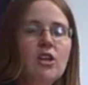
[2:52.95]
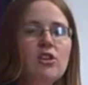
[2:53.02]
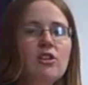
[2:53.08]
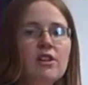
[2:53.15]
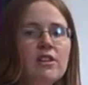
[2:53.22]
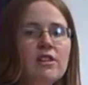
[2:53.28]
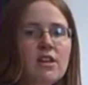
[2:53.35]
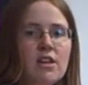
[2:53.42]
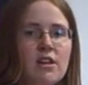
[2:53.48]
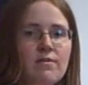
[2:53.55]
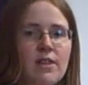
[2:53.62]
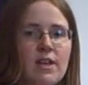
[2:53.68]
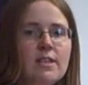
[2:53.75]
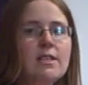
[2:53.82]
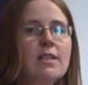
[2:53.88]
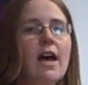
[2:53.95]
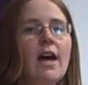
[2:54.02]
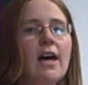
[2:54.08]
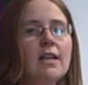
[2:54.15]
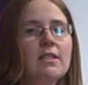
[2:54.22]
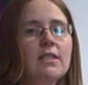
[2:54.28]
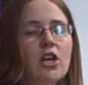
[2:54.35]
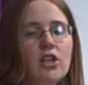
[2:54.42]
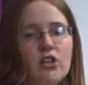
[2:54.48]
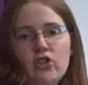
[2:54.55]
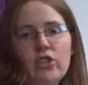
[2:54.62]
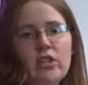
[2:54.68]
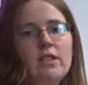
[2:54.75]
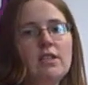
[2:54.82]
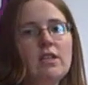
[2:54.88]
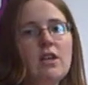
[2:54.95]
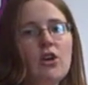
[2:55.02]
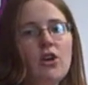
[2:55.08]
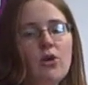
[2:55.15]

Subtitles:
You can think of this as countries